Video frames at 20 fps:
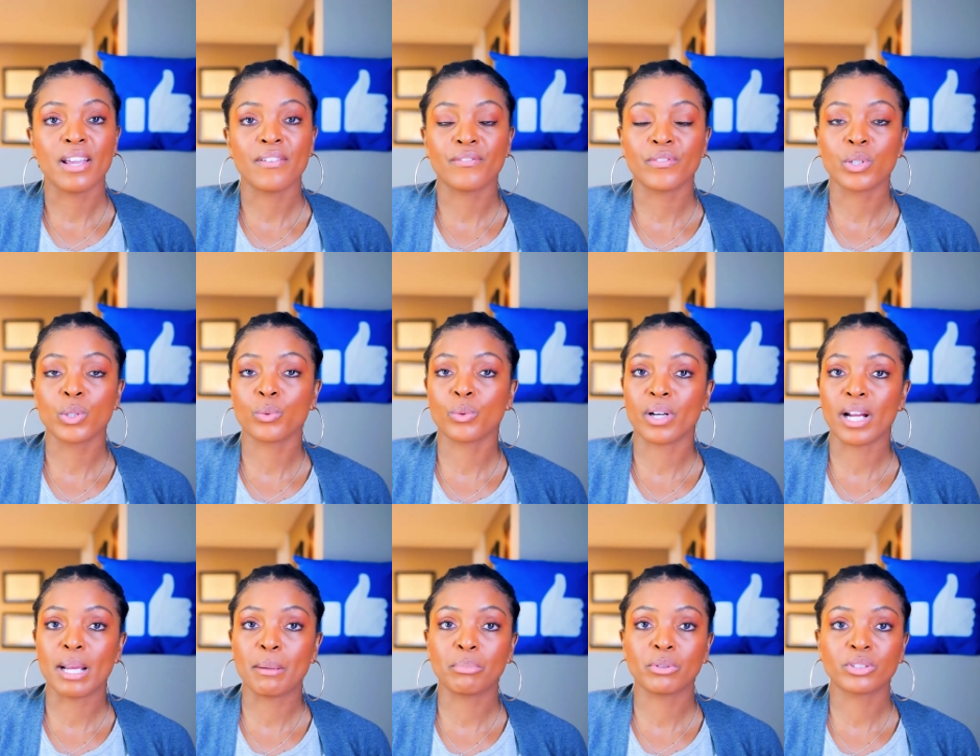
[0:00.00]
if you were
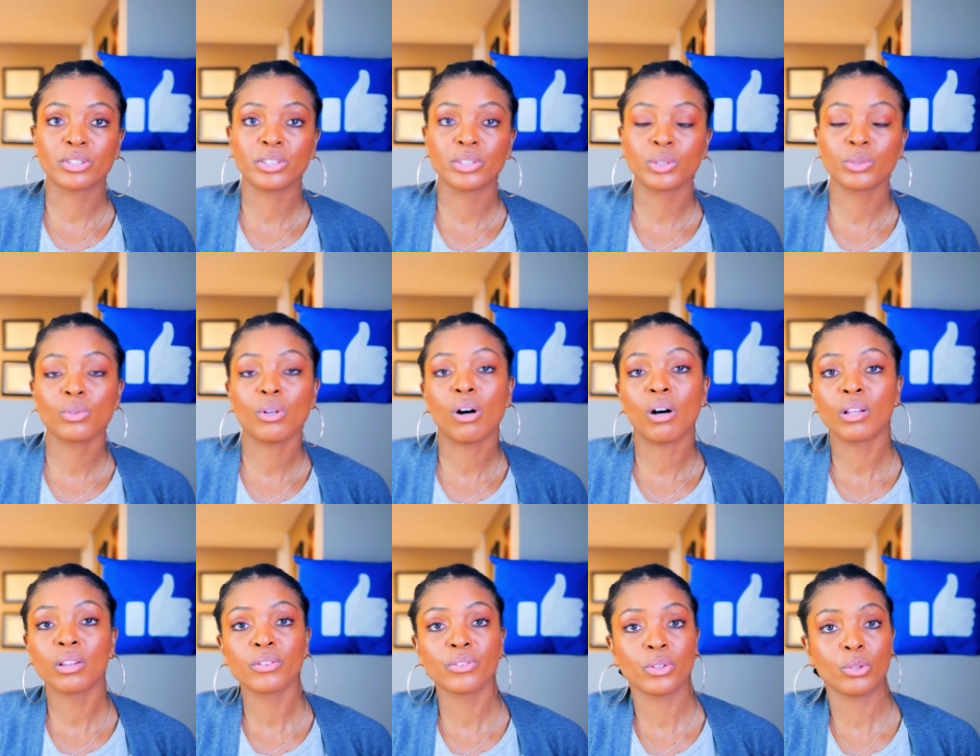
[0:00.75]
able to do
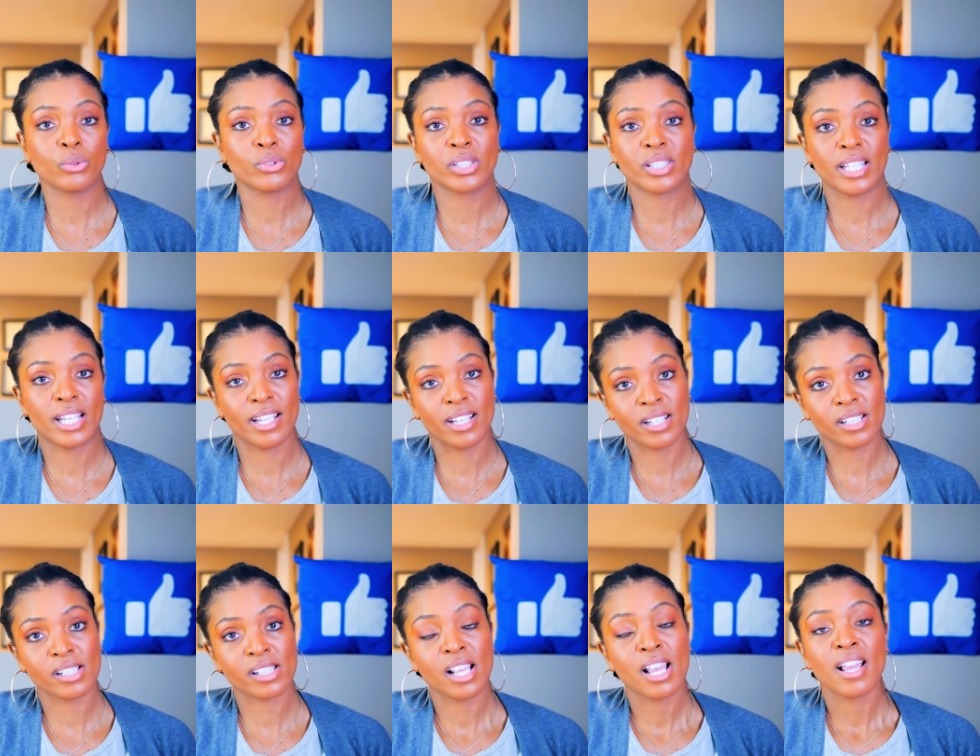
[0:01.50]
all of those
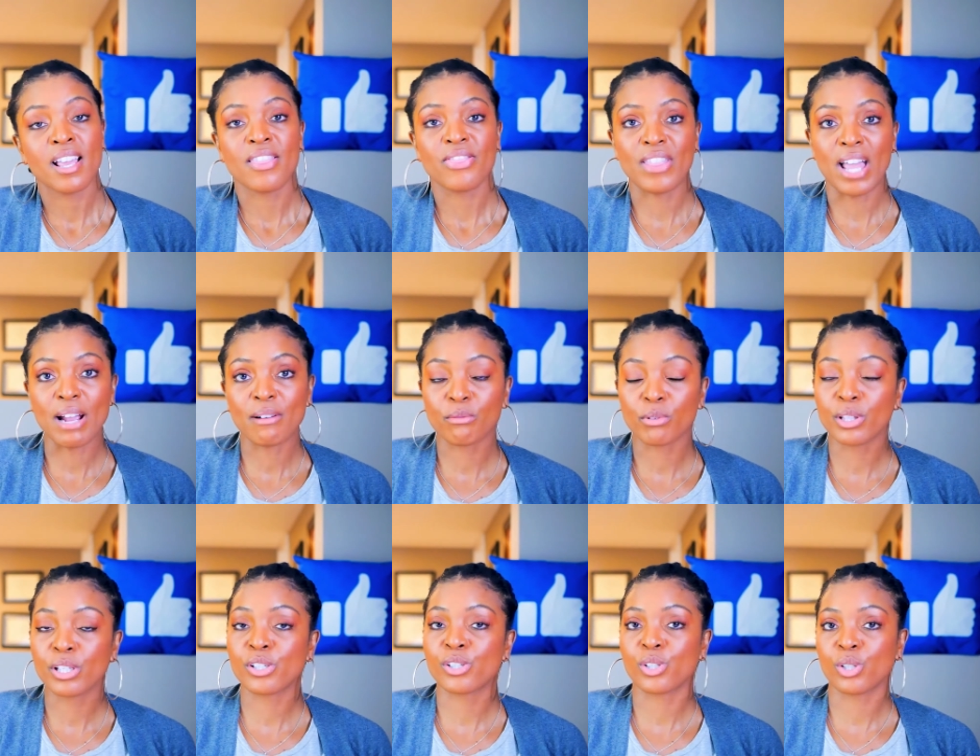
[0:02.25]
things, that
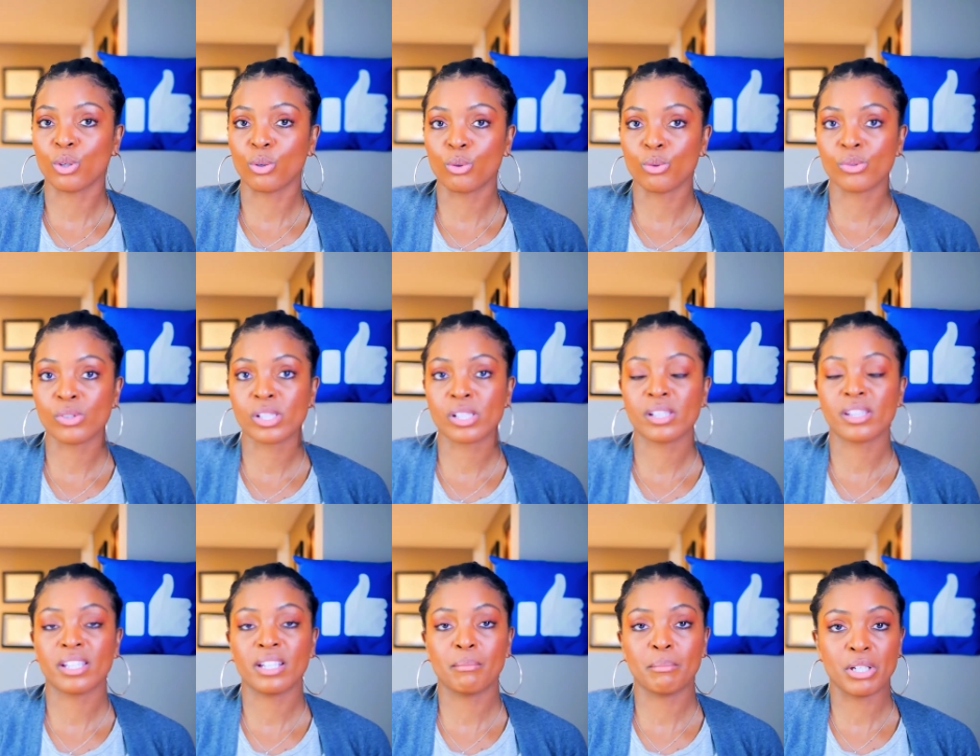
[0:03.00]
really shows
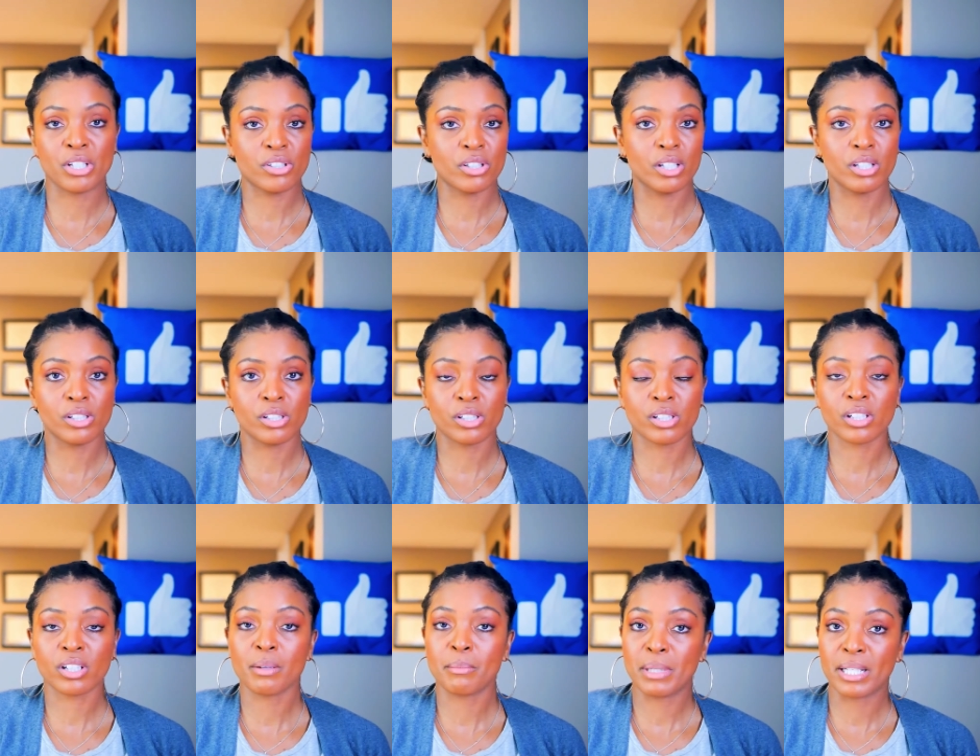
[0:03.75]
the admissions
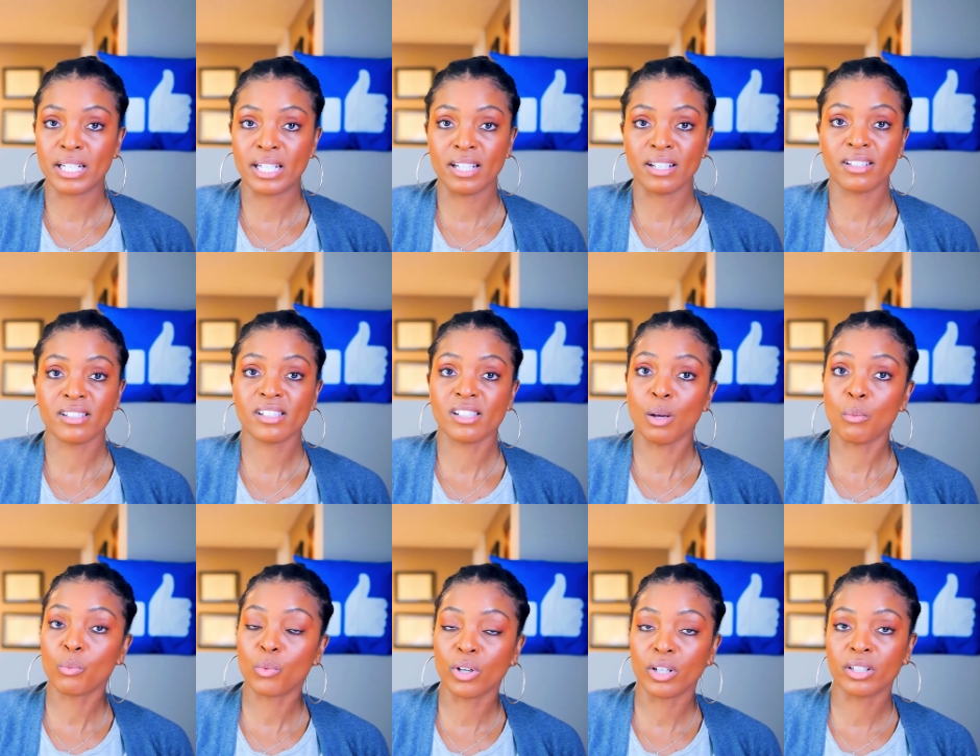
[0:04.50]
committee
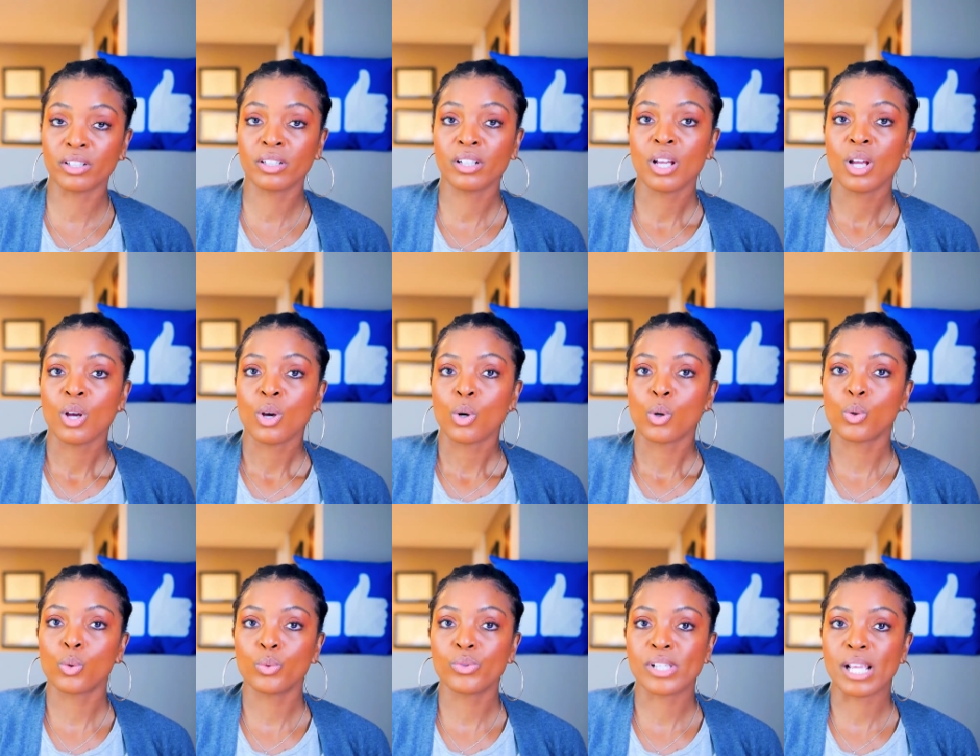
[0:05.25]
someone
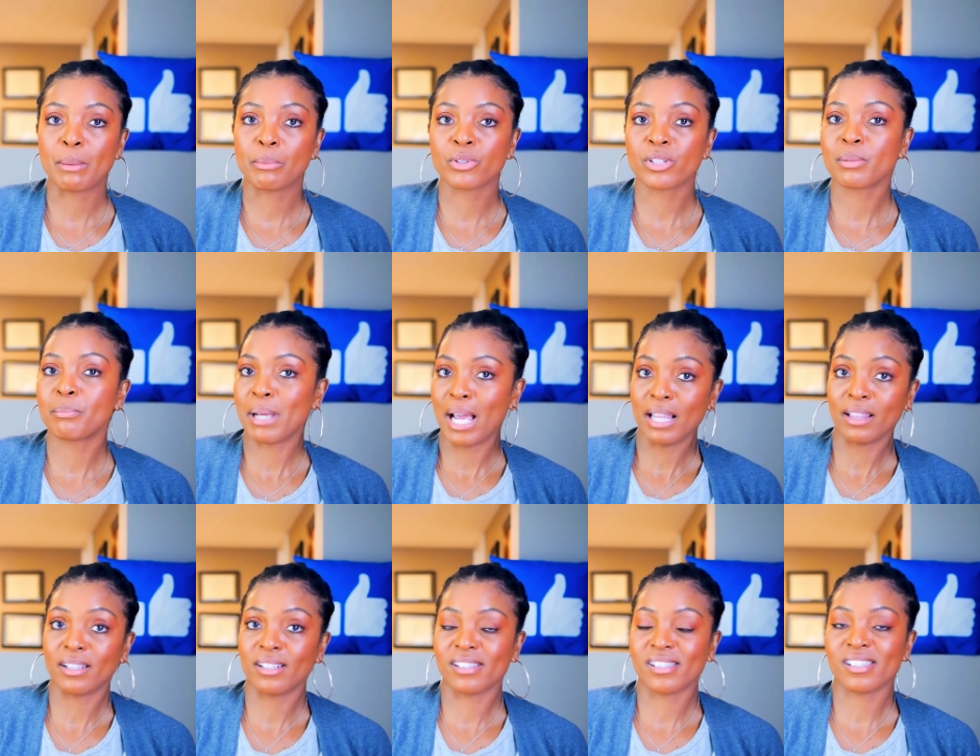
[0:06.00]
who's able to
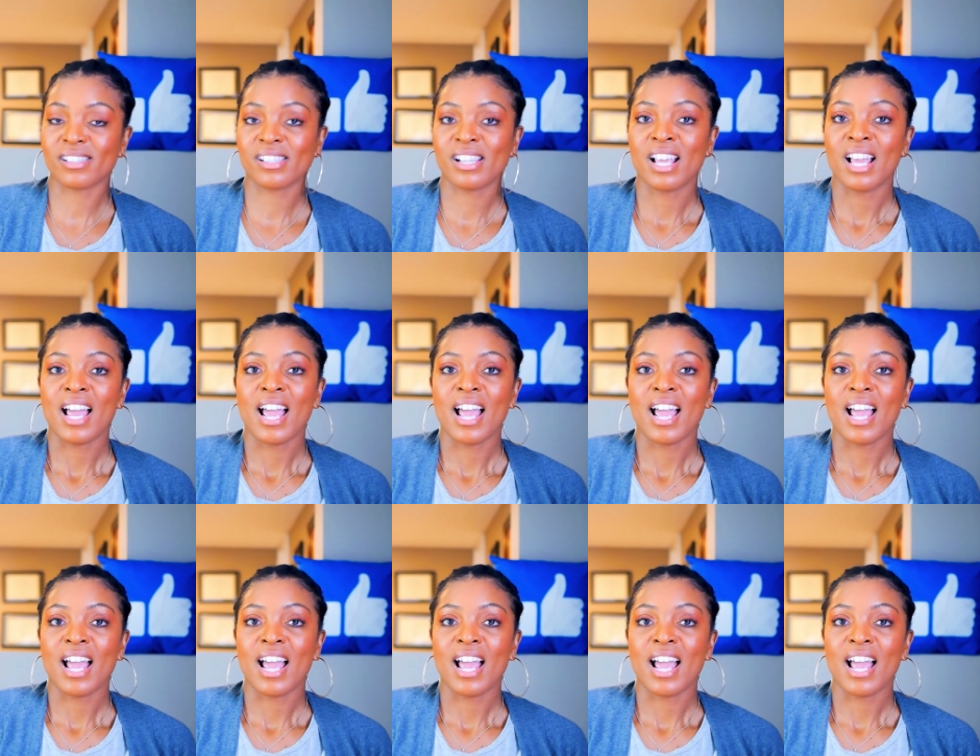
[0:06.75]
balance.